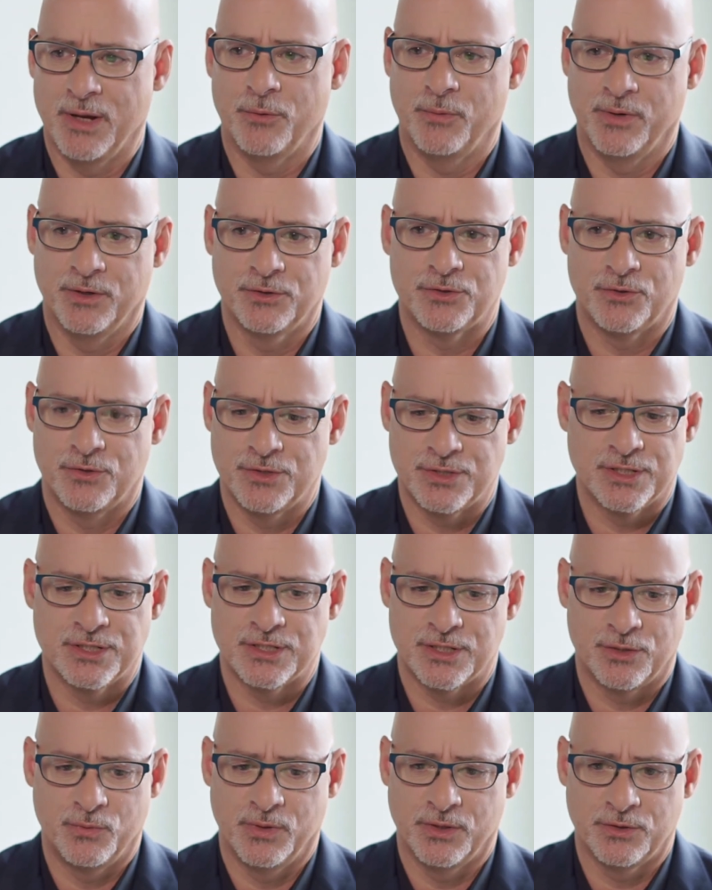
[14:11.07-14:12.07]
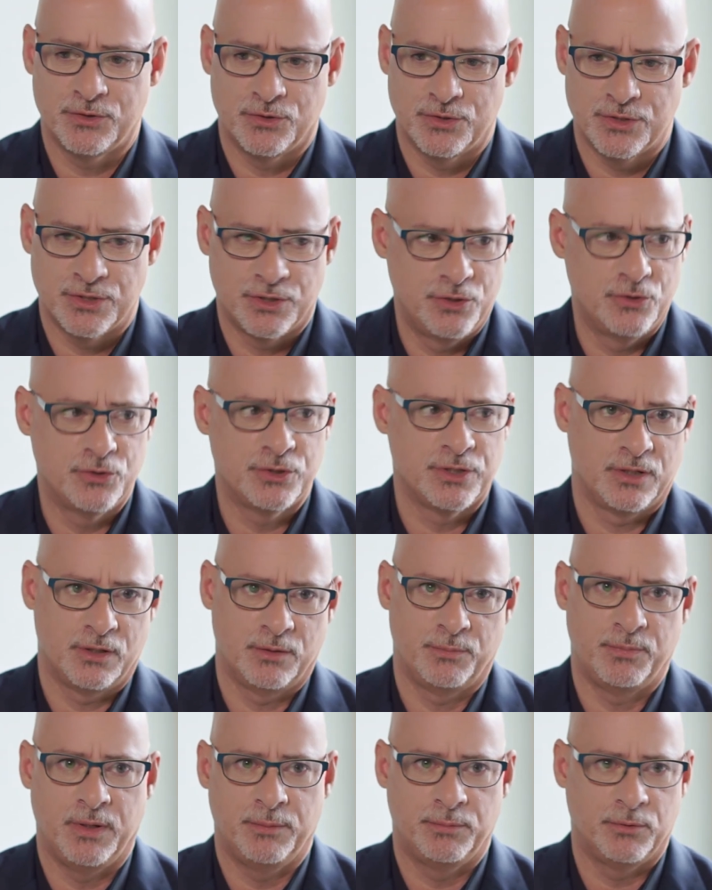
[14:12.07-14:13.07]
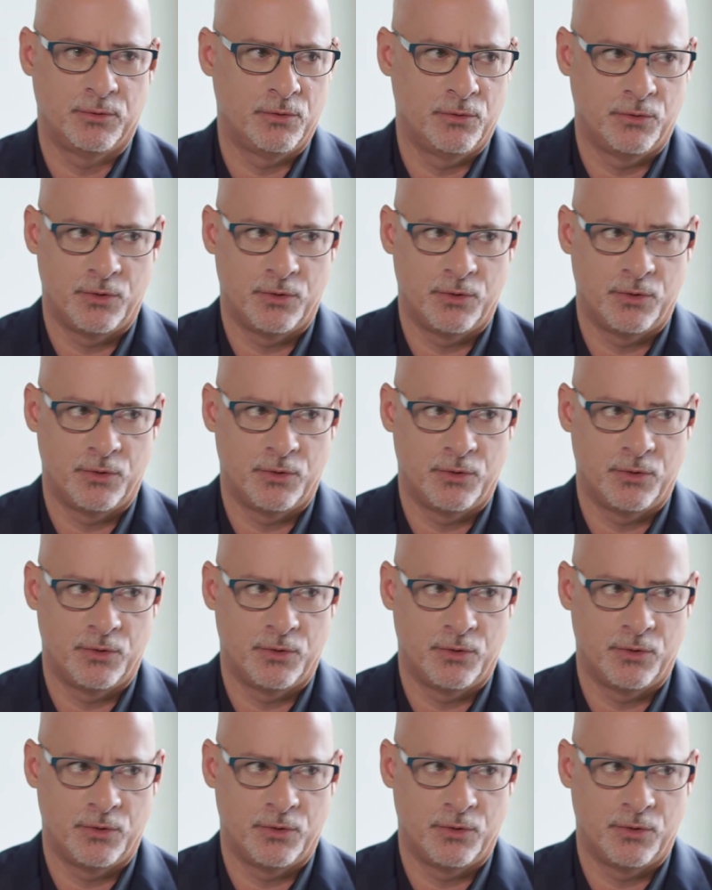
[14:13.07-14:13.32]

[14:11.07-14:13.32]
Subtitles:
realtors is that realtors are usually the people who